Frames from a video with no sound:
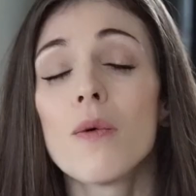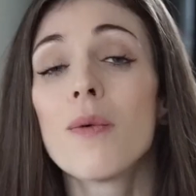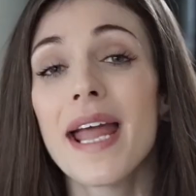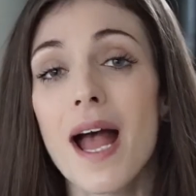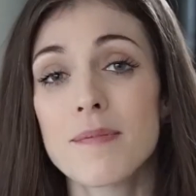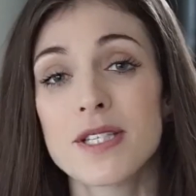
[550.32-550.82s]
Well,
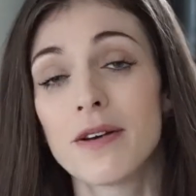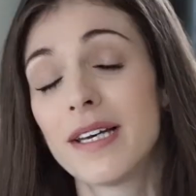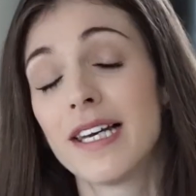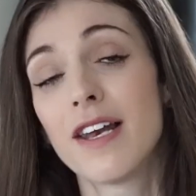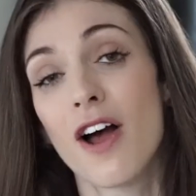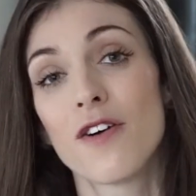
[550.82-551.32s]
we
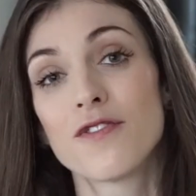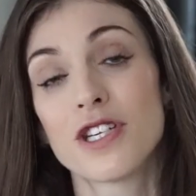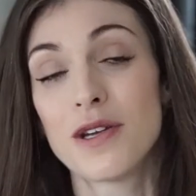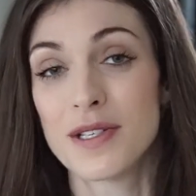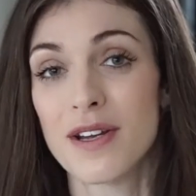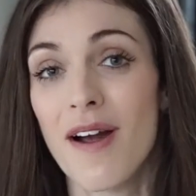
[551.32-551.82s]
absolutely loved
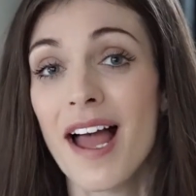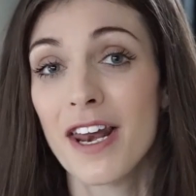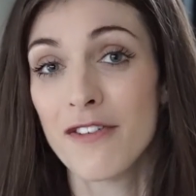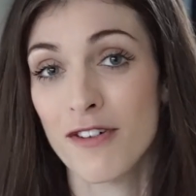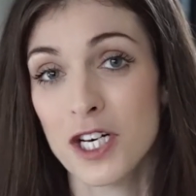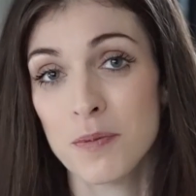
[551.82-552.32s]
using our
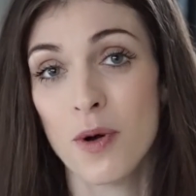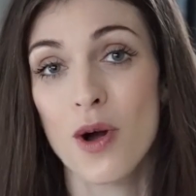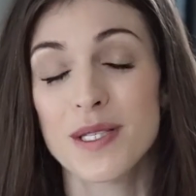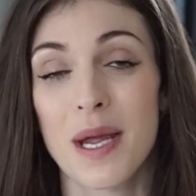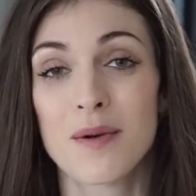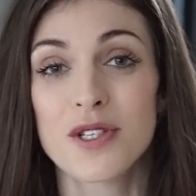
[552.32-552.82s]
HelloFresh
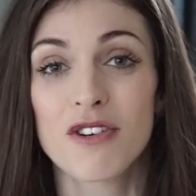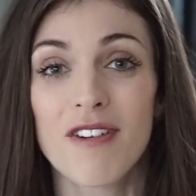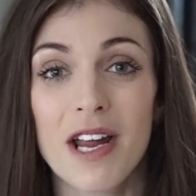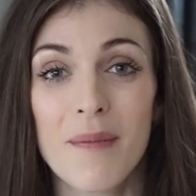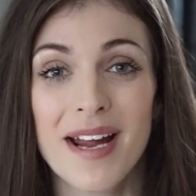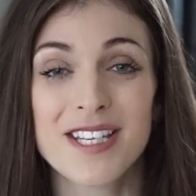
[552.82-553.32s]
box. It was a
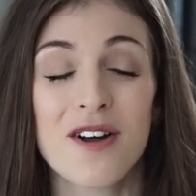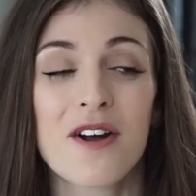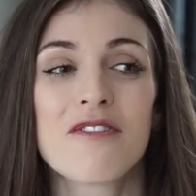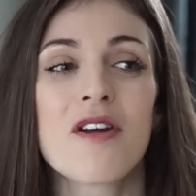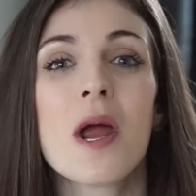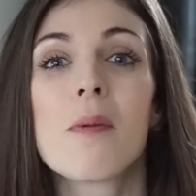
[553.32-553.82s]
great way to
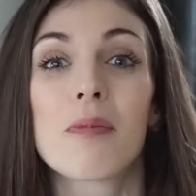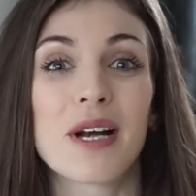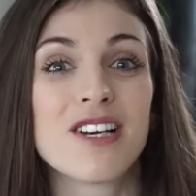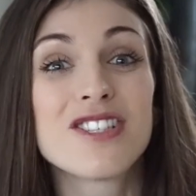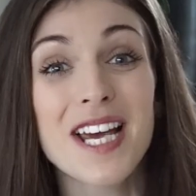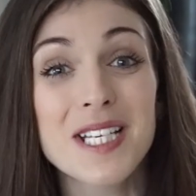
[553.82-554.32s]
kind of
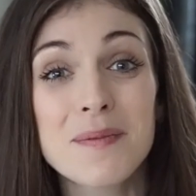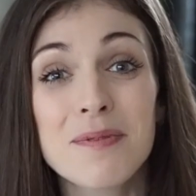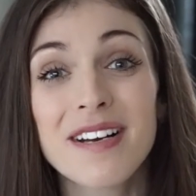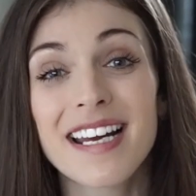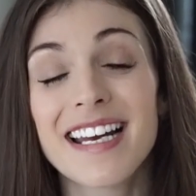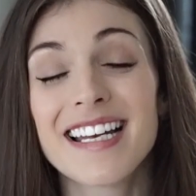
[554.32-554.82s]
bring
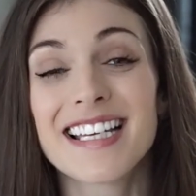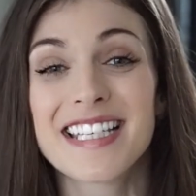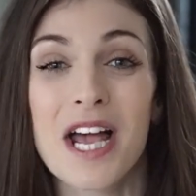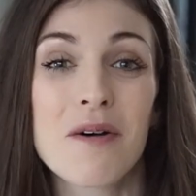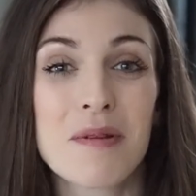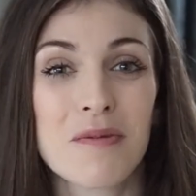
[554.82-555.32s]
Jasper in and
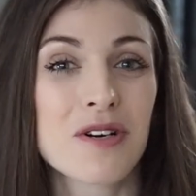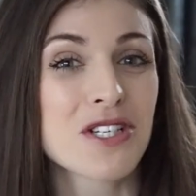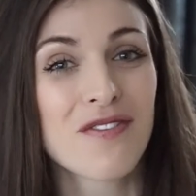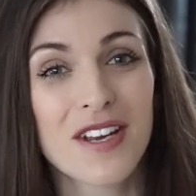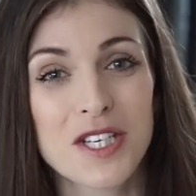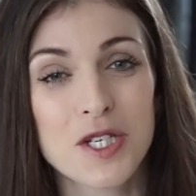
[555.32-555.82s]
help me wash
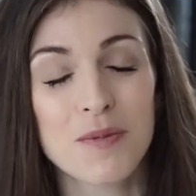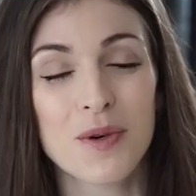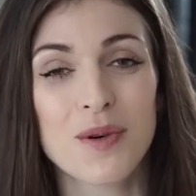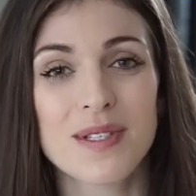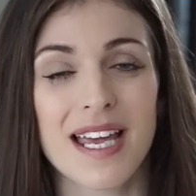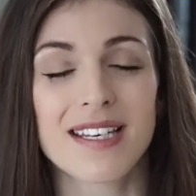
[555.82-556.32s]
the
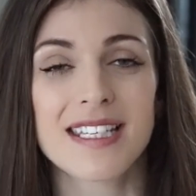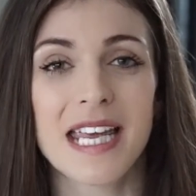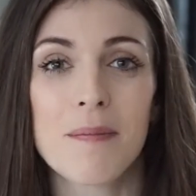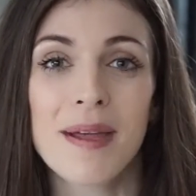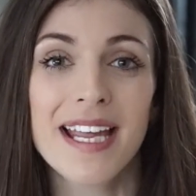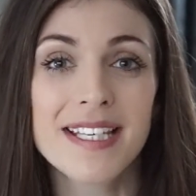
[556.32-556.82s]
vegetables and to
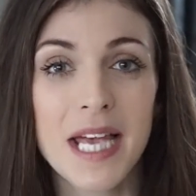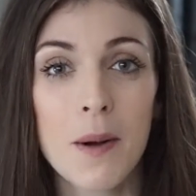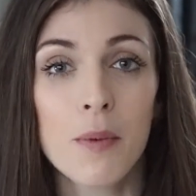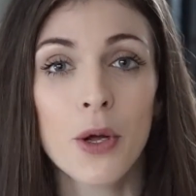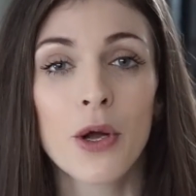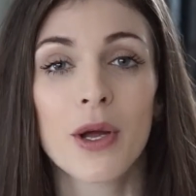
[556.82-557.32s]
get Pete to
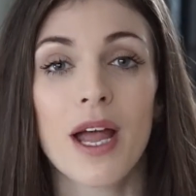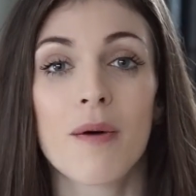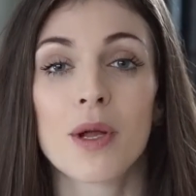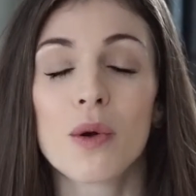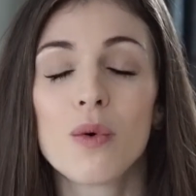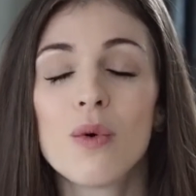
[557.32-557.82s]
help cook. And
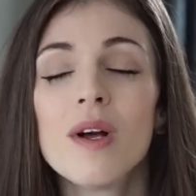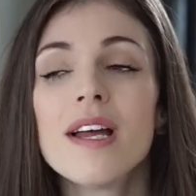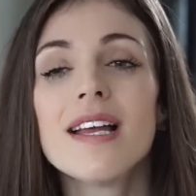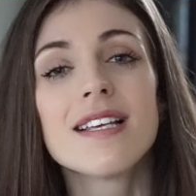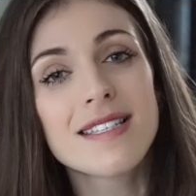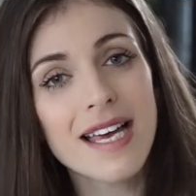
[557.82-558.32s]
we all
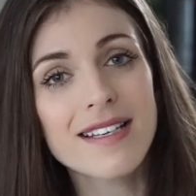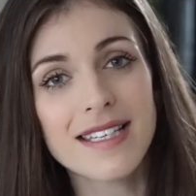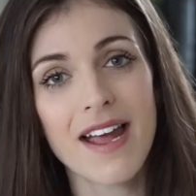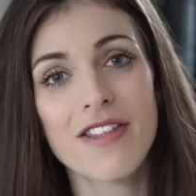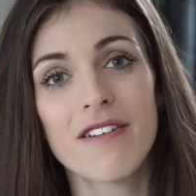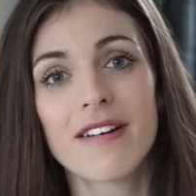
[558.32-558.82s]
sat
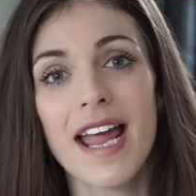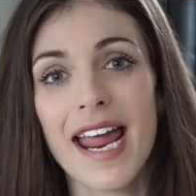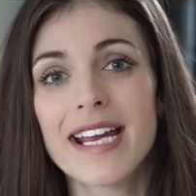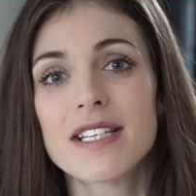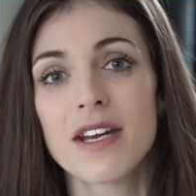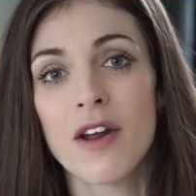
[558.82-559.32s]
together and
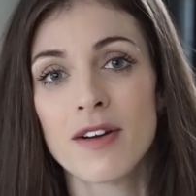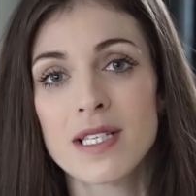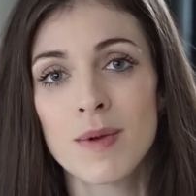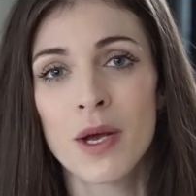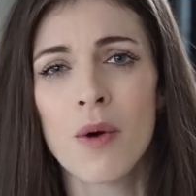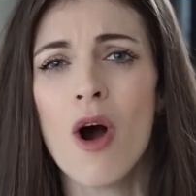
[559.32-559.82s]
ate a nice
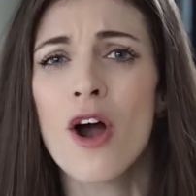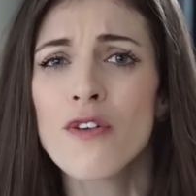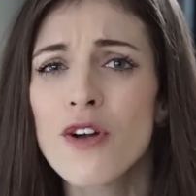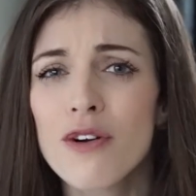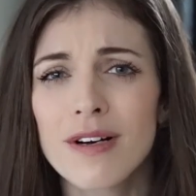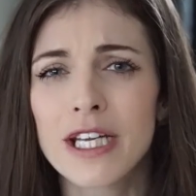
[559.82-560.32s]
meal. I
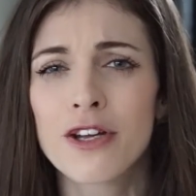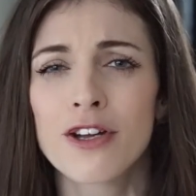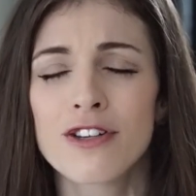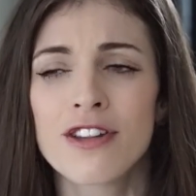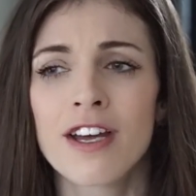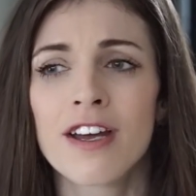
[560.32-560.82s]
felt really
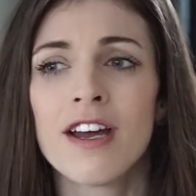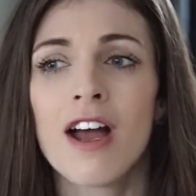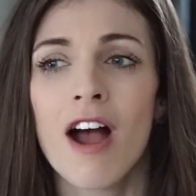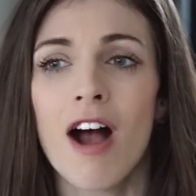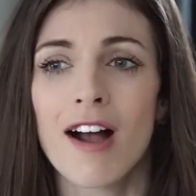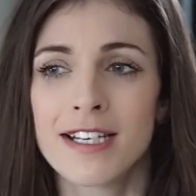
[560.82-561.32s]
good that
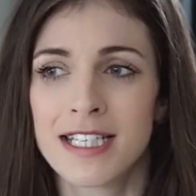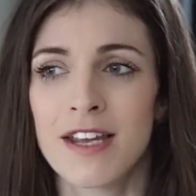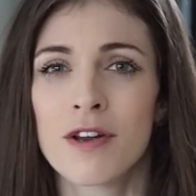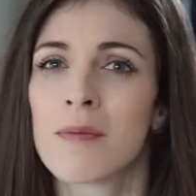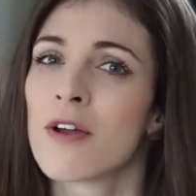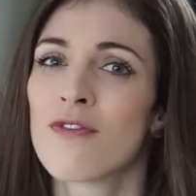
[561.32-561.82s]
I'd
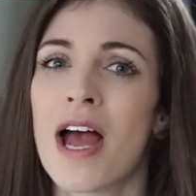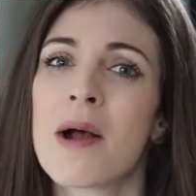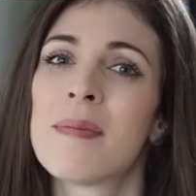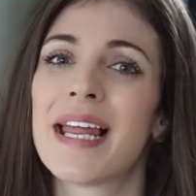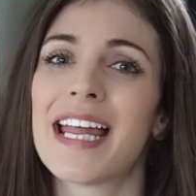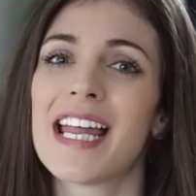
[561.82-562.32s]
given my
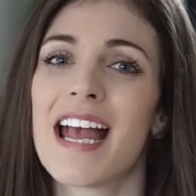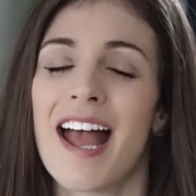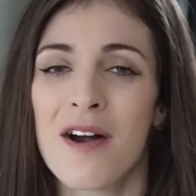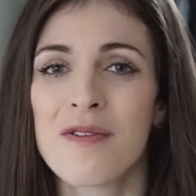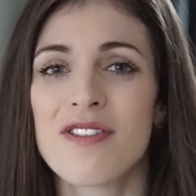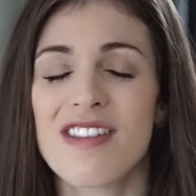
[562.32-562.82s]
family a
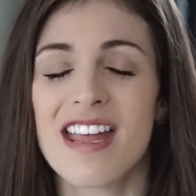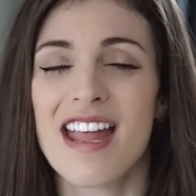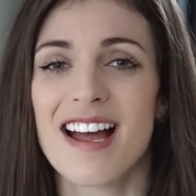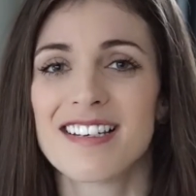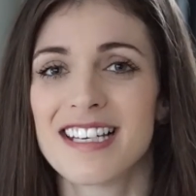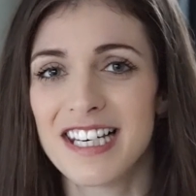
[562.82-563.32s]
healthy
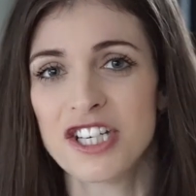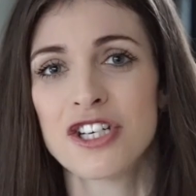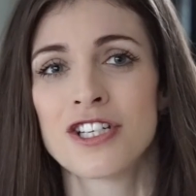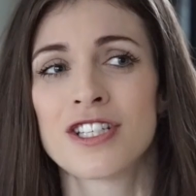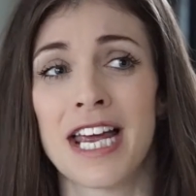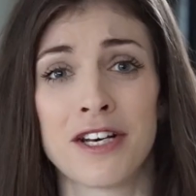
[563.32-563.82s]
and
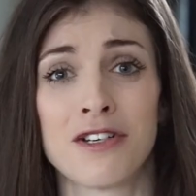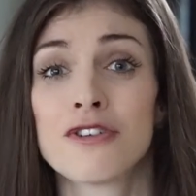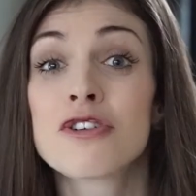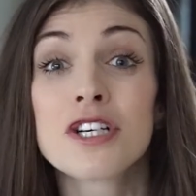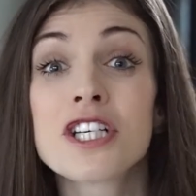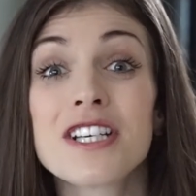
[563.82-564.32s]
delicious and
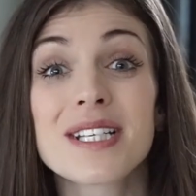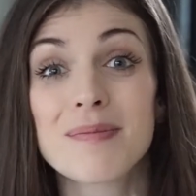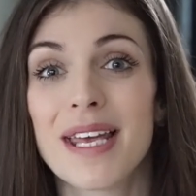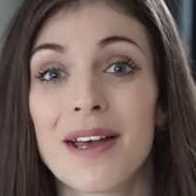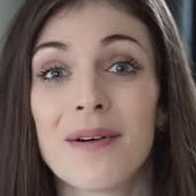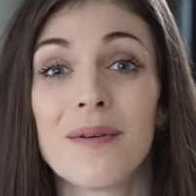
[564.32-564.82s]
nutritious
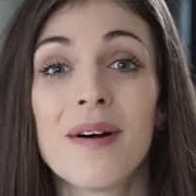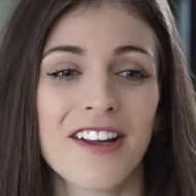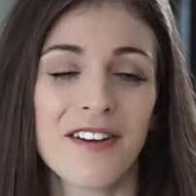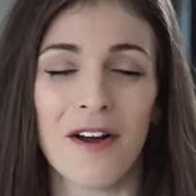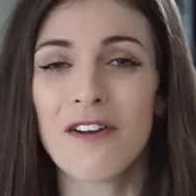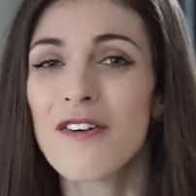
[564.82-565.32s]
meal.
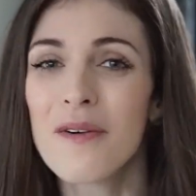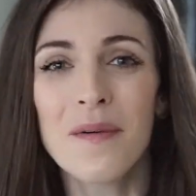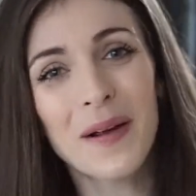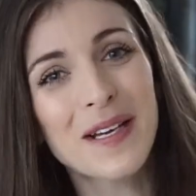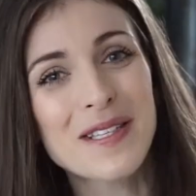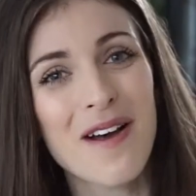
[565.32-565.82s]
You know, I felt
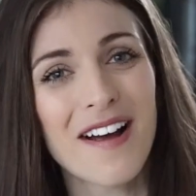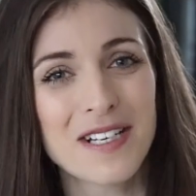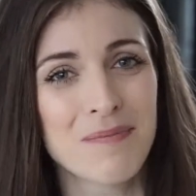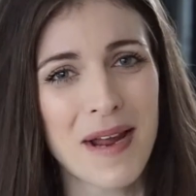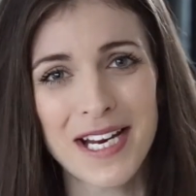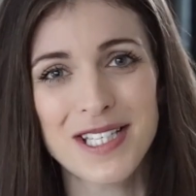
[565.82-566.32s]
quite good that
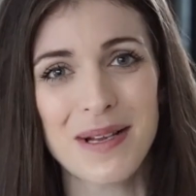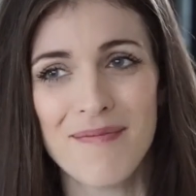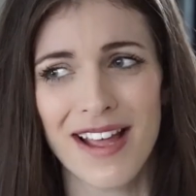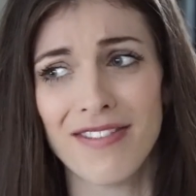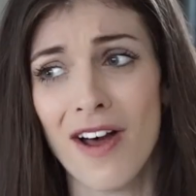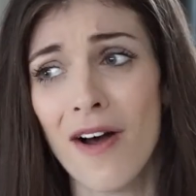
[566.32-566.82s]
I'd made
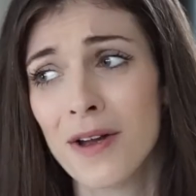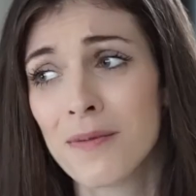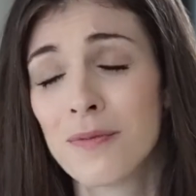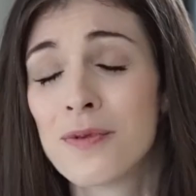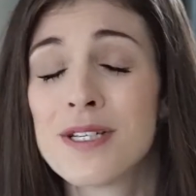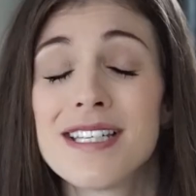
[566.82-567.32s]
something that I
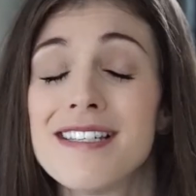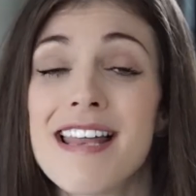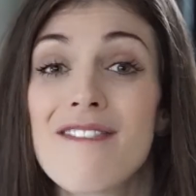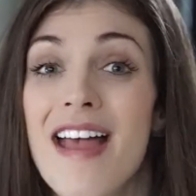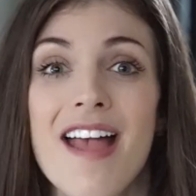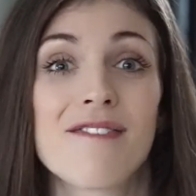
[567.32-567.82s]
would
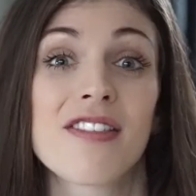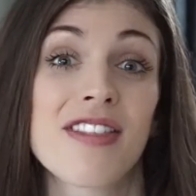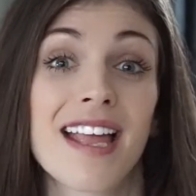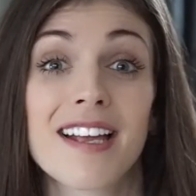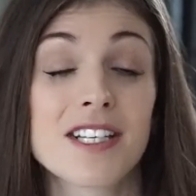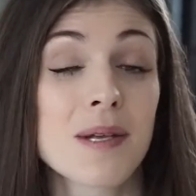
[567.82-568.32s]
never ever
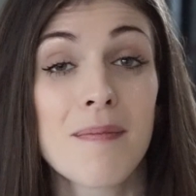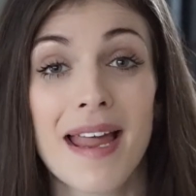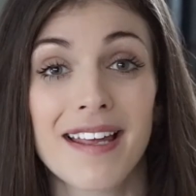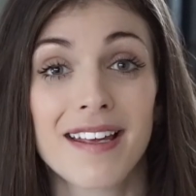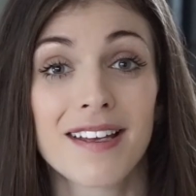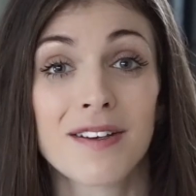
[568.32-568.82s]
think to
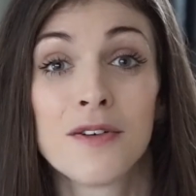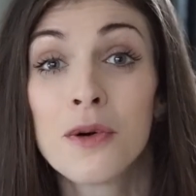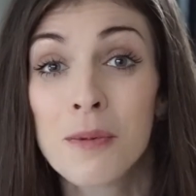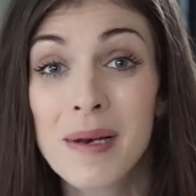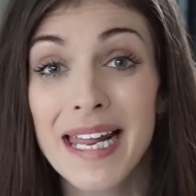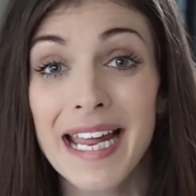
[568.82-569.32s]
make
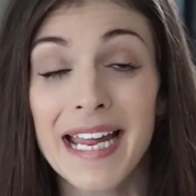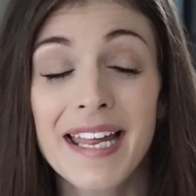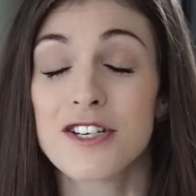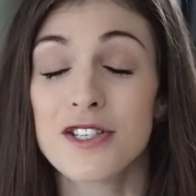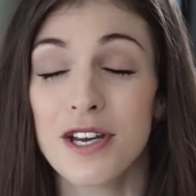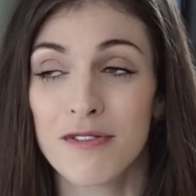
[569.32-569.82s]
normally.
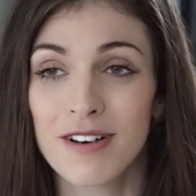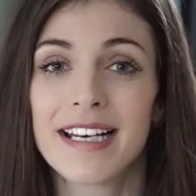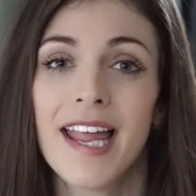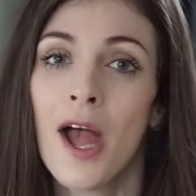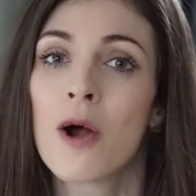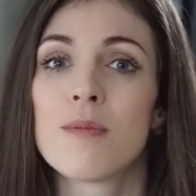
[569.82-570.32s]
It
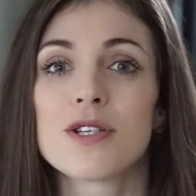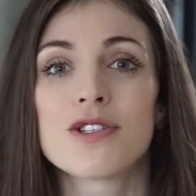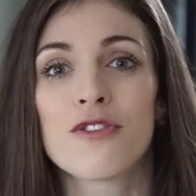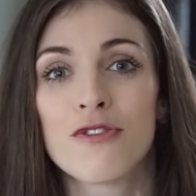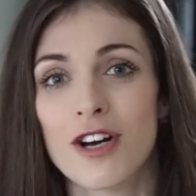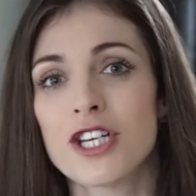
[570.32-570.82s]
really helped
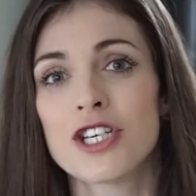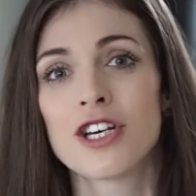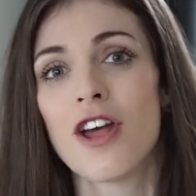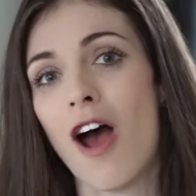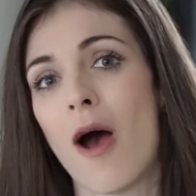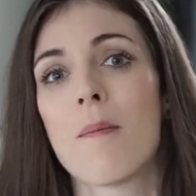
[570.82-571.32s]
to
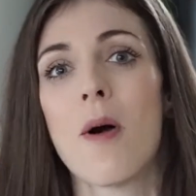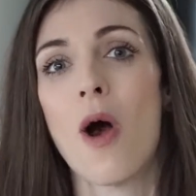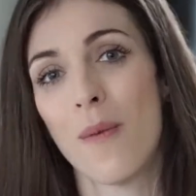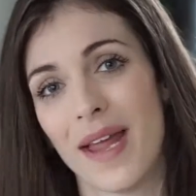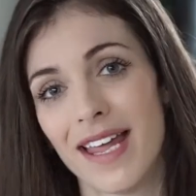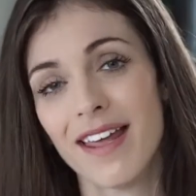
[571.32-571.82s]
freshen up
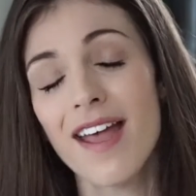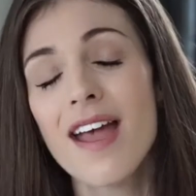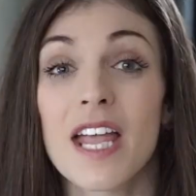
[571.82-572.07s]
our week.